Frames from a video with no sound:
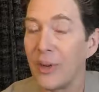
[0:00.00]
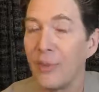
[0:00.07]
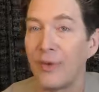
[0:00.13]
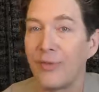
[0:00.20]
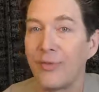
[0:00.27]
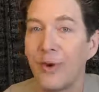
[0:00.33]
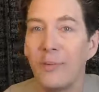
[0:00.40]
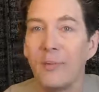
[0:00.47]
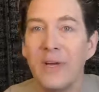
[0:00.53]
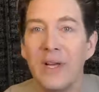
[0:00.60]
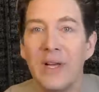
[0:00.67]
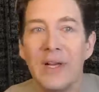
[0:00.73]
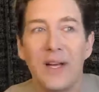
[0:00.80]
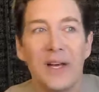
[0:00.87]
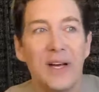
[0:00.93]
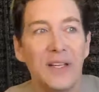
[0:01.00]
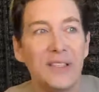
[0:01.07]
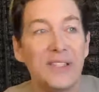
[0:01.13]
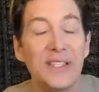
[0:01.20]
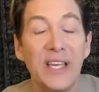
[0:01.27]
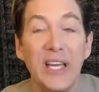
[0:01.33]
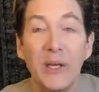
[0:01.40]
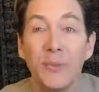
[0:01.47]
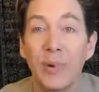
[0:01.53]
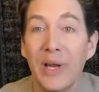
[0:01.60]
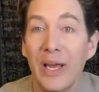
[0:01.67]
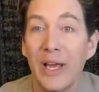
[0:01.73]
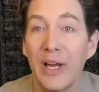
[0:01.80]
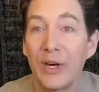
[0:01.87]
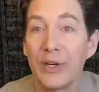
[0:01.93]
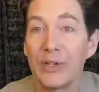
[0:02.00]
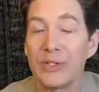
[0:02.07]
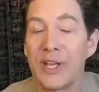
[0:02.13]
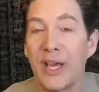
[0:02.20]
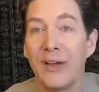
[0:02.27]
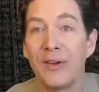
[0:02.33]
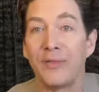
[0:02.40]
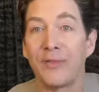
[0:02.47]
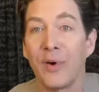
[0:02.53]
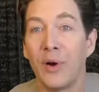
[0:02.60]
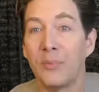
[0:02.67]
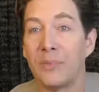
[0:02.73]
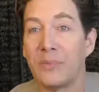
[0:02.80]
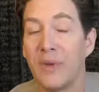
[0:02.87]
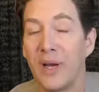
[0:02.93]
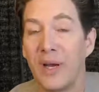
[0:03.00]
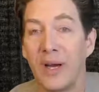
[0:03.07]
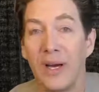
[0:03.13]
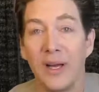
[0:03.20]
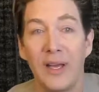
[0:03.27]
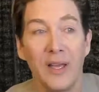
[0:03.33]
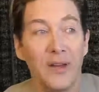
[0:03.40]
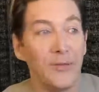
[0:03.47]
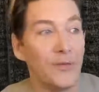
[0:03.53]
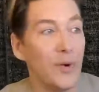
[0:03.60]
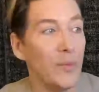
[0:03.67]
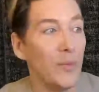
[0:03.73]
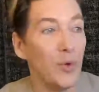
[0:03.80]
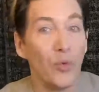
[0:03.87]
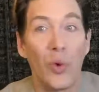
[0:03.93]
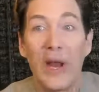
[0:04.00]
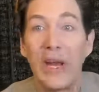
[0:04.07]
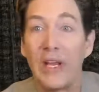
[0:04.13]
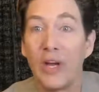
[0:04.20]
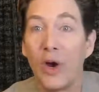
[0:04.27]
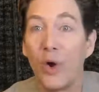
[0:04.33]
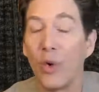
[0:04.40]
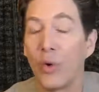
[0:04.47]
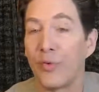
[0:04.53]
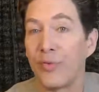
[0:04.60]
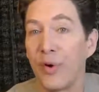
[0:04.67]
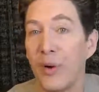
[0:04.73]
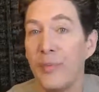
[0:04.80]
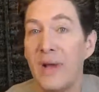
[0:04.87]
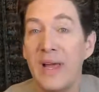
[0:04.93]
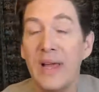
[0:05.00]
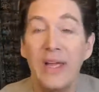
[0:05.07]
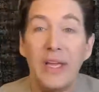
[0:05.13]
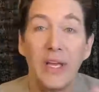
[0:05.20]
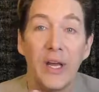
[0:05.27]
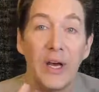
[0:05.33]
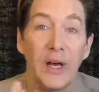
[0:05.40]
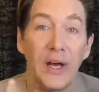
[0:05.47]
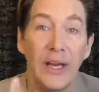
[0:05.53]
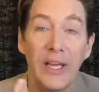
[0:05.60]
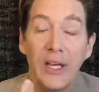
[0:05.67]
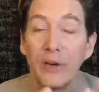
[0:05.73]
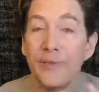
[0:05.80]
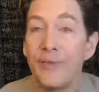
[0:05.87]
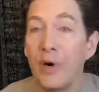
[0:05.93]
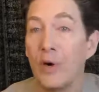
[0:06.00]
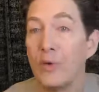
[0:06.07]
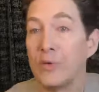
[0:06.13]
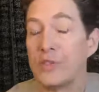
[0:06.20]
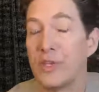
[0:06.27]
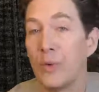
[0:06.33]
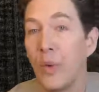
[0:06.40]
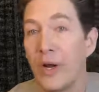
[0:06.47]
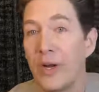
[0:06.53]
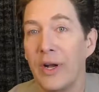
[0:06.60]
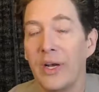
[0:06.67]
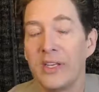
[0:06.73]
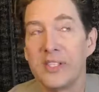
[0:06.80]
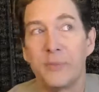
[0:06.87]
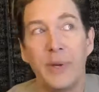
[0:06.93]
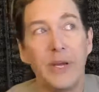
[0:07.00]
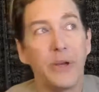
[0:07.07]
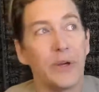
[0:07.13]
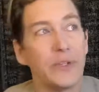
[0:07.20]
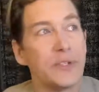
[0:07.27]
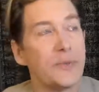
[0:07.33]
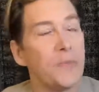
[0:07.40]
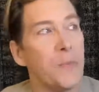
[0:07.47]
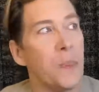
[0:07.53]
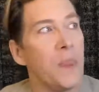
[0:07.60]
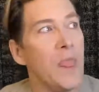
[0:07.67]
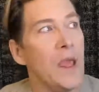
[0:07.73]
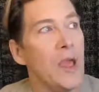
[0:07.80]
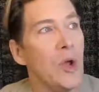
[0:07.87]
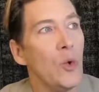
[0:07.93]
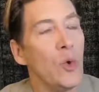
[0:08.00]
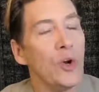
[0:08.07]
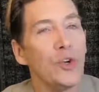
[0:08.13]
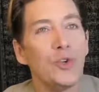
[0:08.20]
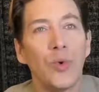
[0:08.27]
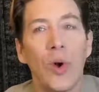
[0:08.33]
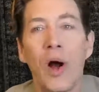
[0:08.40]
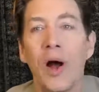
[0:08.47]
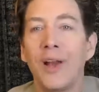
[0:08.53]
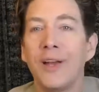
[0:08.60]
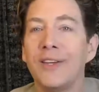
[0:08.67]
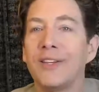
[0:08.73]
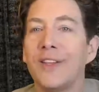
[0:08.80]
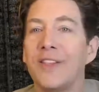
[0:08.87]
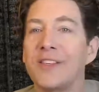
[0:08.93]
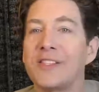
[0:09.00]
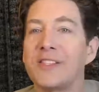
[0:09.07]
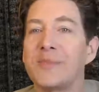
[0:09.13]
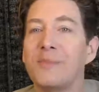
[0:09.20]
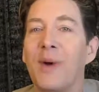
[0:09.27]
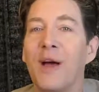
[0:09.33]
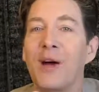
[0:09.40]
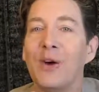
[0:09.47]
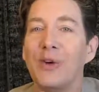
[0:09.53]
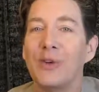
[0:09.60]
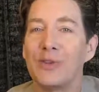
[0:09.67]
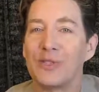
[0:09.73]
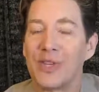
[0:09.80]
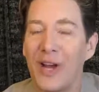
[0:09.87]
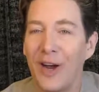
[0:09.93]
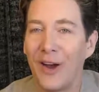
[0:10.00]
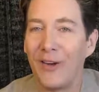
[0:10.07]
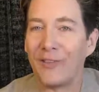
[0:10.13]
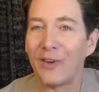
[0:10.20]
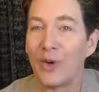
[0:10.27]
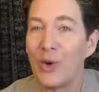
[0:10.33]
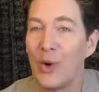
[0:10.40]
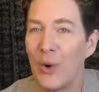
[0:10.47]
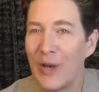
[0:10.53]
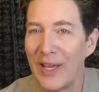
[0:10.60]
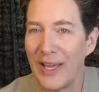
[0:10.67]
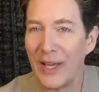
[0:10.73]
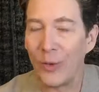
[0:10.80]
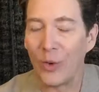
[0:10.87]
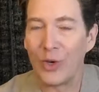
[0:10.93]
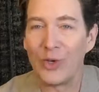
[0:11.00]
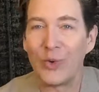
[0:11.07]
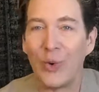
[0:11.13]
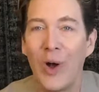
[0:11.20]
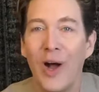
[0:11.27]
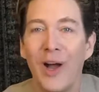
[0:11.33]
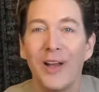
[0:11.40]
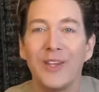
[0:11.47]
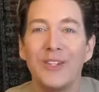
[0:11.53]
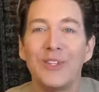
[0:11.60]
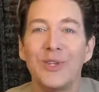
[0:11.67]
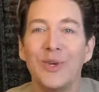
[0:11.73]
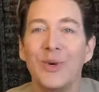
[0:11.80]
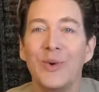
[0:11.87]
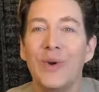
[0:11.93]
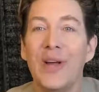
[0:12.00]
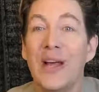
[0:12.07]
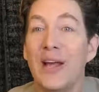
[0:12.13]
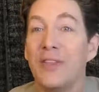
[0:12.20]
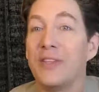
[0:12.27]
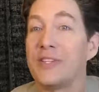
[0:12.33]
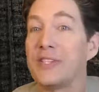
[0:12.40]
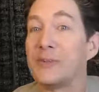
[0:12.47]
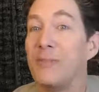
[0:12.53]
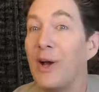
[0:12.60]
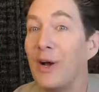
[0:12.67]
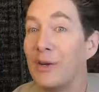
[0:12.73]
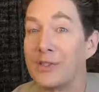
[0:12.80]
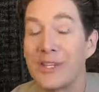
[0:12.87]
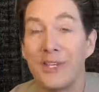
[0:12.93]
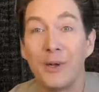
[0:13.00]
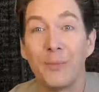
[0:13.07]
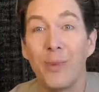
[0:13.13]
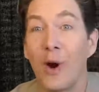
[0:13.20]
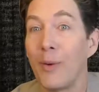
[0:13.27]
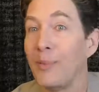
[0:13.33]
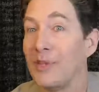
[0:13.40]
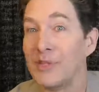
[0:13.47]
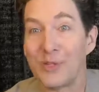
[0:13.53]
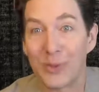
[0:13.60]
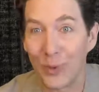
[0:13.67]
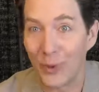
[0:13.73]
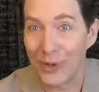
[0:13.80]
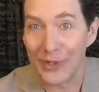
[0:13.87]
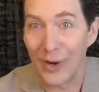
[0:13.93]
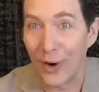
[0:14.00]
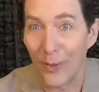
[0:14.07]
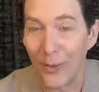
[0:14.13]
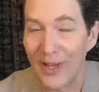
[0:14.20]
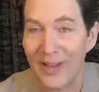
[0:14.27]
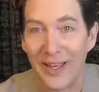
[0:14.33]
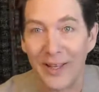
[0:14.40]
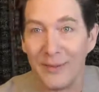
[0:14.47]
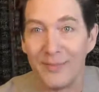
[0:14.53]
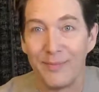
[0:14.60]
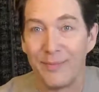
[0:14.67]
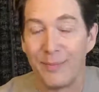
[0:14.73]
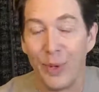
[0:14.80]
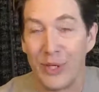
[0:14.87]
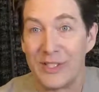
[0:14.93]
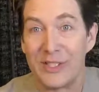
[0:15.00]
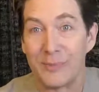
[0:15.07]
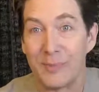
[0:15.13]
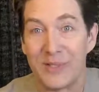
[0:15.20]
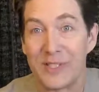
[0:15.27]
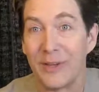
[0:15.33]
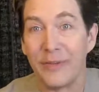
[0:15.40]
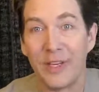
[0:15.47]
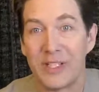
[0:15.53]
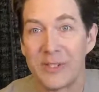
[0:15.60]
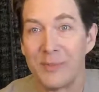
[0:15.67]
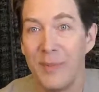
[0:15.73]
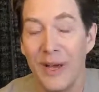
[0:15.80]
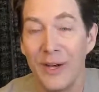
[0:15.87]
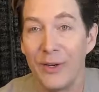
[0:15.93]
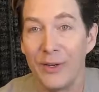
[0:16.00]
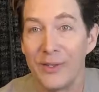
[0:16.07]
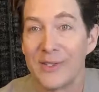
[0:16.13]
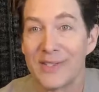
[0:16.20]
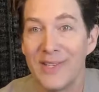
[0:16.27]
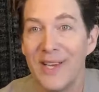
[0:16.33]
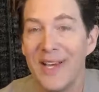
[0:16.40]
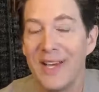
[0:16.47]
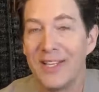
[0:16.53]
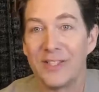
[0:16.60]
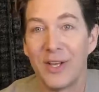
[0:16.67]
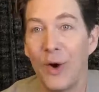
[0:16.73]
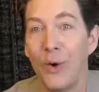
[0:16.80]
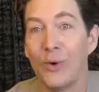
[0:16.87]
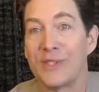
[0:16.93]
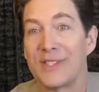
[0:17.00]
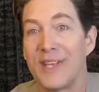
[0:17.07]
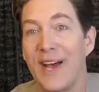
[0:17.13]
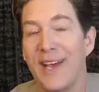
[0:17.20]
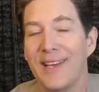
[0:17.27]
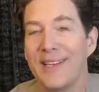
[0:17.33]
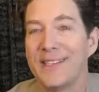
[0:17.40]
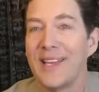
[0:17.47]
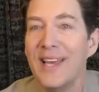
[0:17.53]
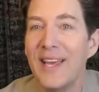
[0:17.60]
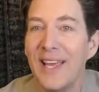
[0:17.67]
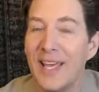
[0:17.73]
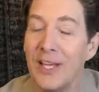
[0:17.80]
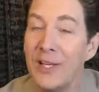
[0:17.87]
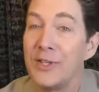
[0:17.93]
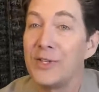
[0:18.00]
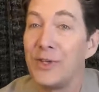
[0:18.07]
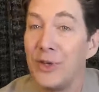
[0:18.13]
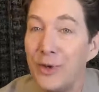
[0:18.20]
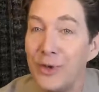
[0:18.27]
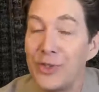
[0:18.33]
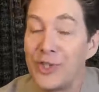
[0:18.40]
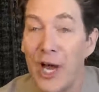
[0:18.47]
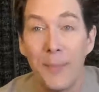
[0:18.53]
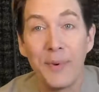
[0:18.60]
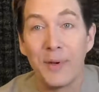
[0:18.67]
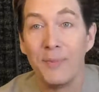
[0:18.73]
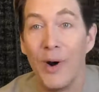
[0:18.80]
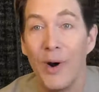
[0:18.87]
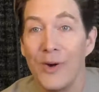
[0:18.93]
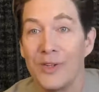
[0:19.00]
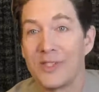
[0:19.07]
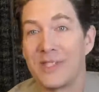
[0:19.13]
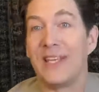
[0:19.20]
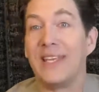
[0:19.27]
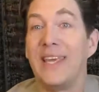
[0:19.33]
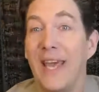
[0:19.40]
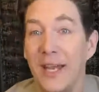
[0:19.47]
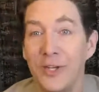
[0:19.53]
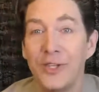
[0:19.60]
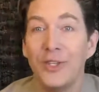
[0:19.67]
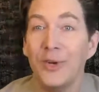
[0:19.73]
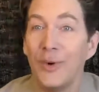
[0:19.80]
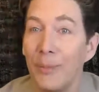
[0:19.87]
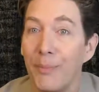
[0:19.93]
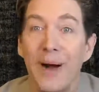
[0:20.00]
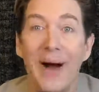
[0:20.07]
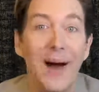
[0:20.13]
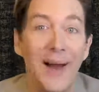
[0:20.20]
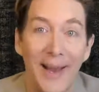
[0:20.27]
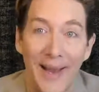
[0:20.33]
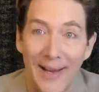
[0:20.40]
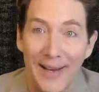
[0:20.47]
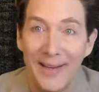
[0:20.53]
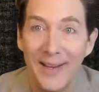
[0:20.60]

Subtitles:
coming from CD players and from the radio or from earphones and whatnot, speakers. We're drawn to the smells of cooking. We're drawn to the smells in department stores, aren't we? They put specific smells, it's a whole science, into shopping malls to get you to buy.